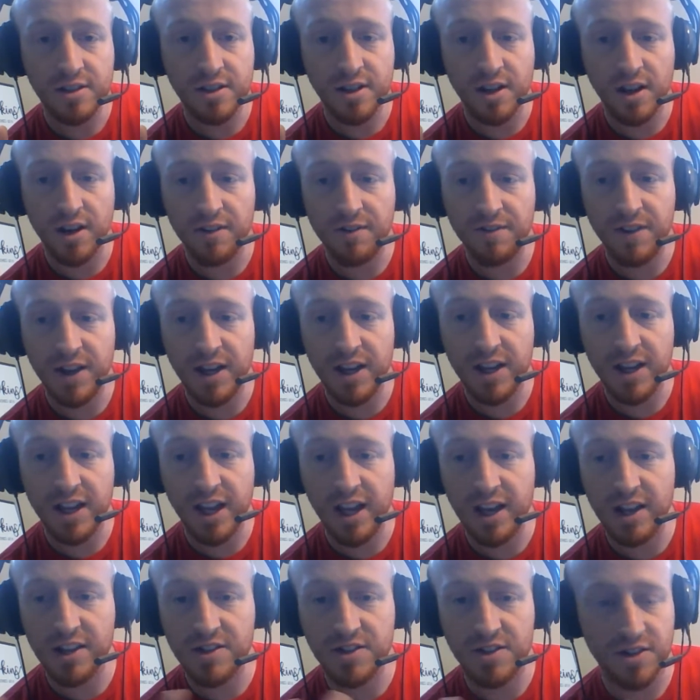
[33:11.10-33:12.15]
a fake
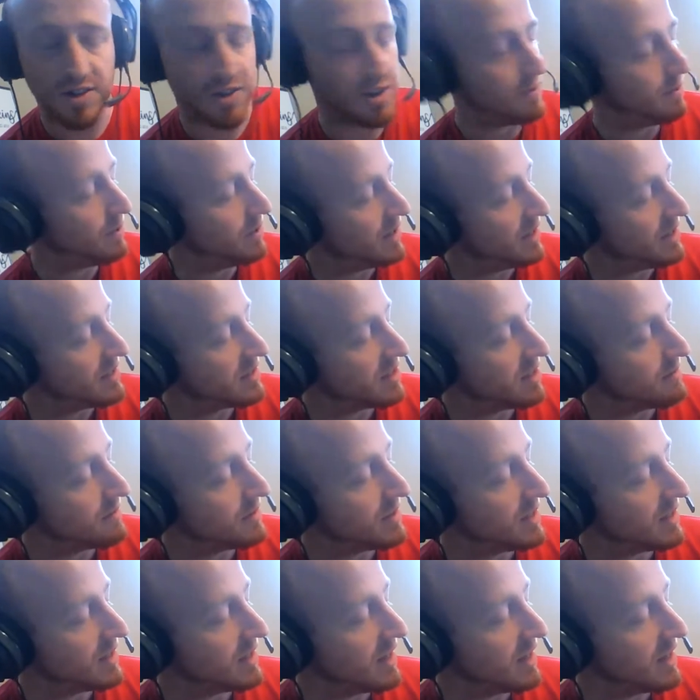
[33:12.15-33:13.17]
answer. You put in something,